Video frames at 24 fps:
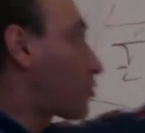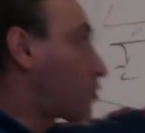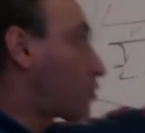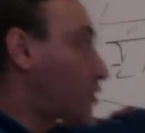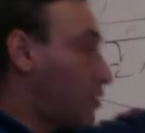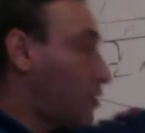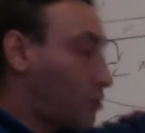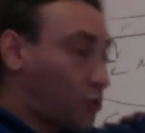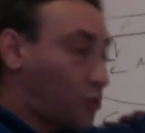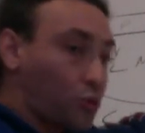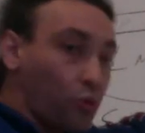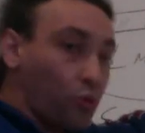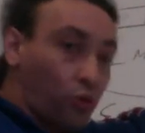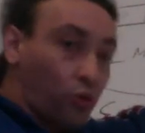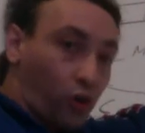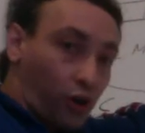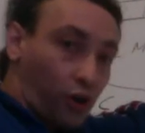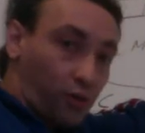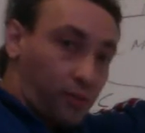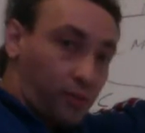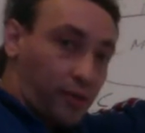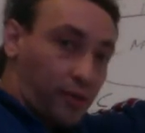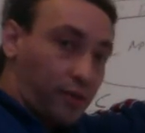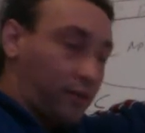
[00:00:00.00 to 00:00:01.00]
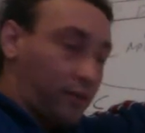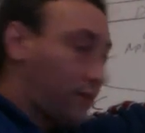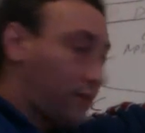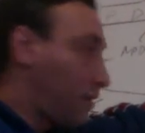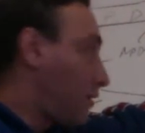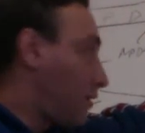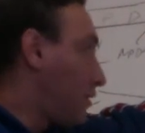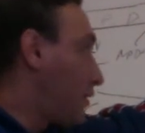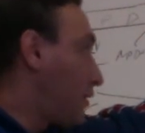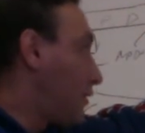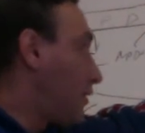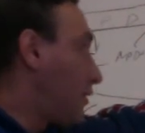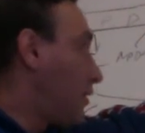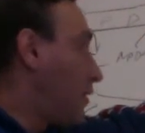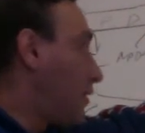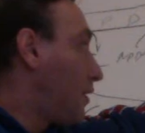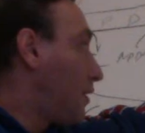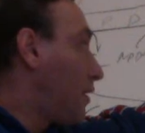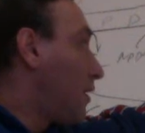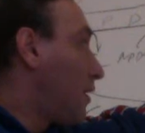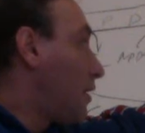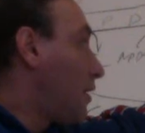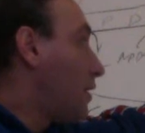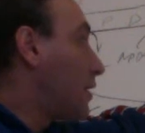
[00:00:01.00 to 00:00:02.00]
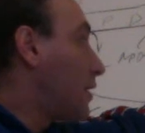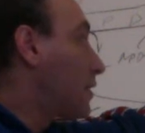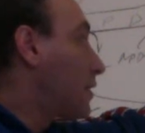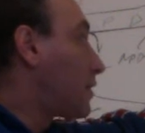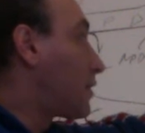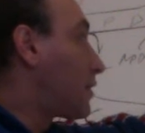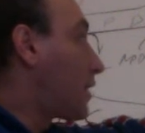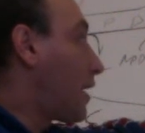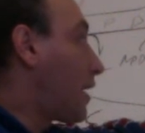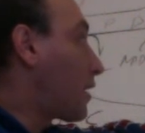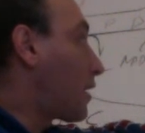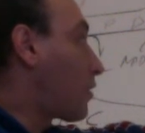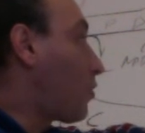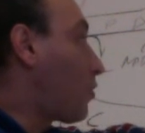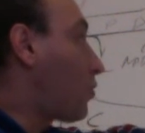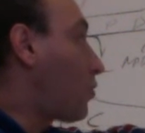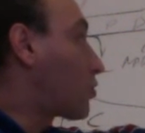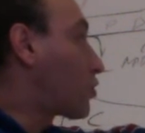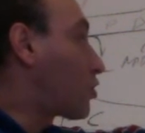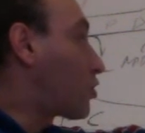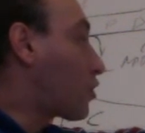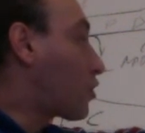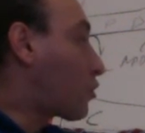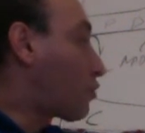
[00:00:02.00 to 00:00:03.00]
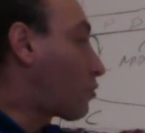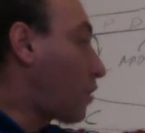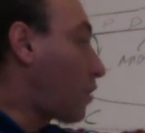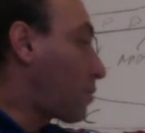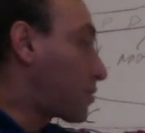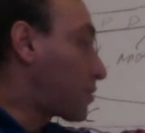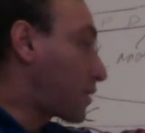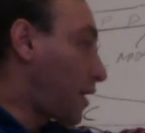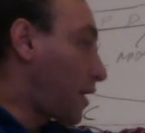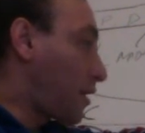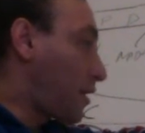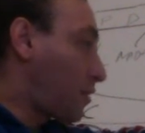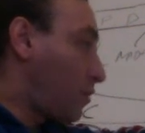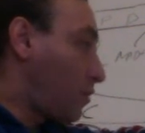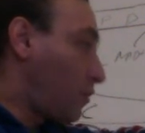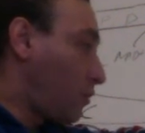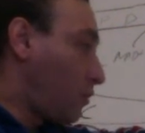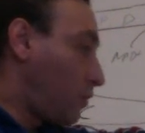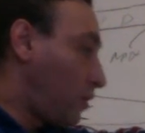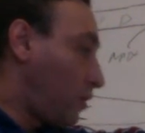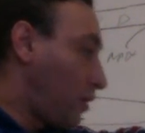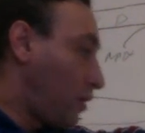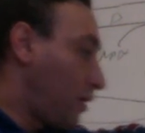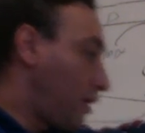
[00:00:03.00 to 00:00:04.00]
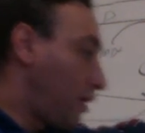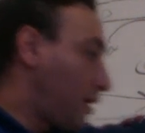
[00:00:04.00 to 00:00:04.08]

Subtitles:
turns into 2 carbon. That goes to the Krebs cycle.